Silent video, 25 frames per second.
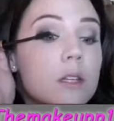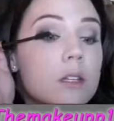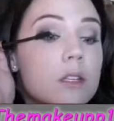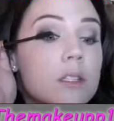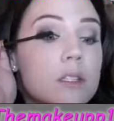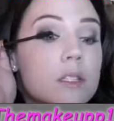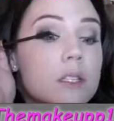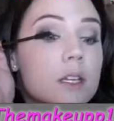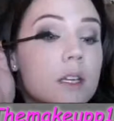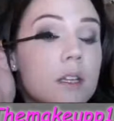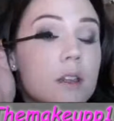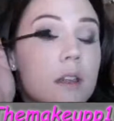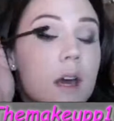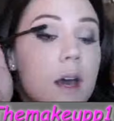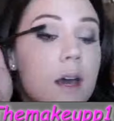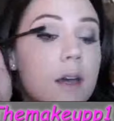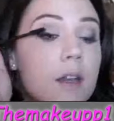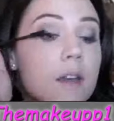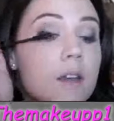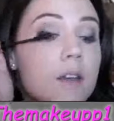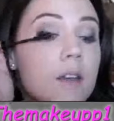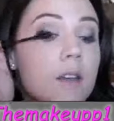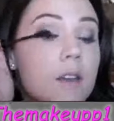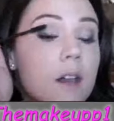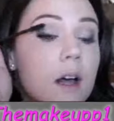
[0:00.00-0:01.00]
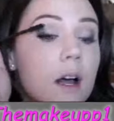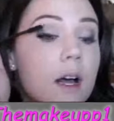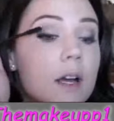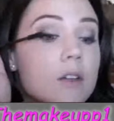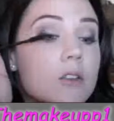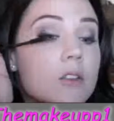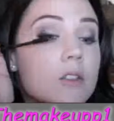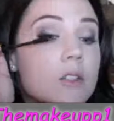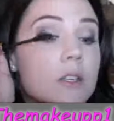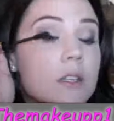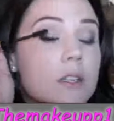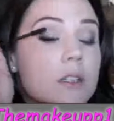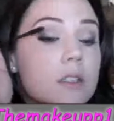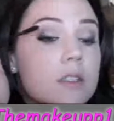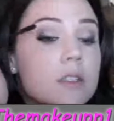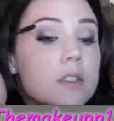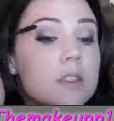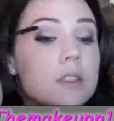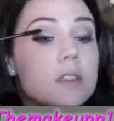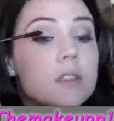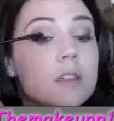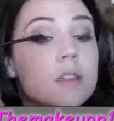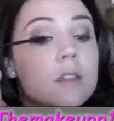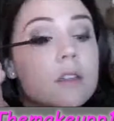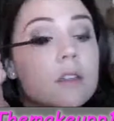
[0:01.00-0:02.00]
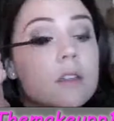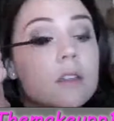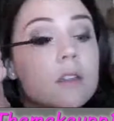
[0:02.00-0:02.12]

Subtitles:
I dig that into the lashes.